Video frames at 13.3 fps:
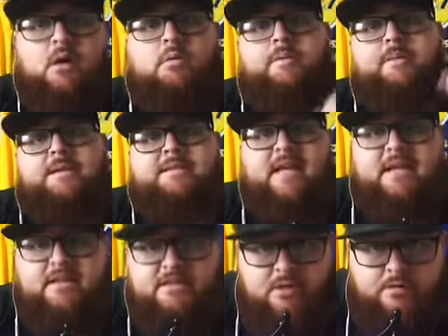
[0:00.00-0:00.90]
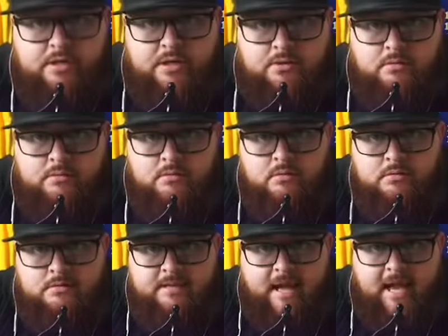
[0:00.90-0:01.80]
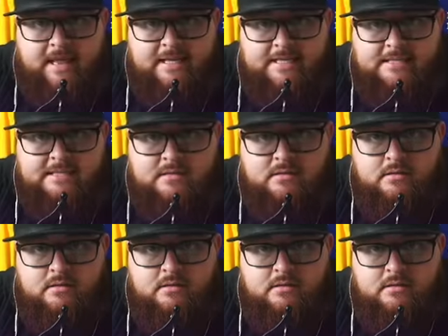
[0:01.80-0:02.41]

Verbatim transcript: We beat San Antonio, Dallas,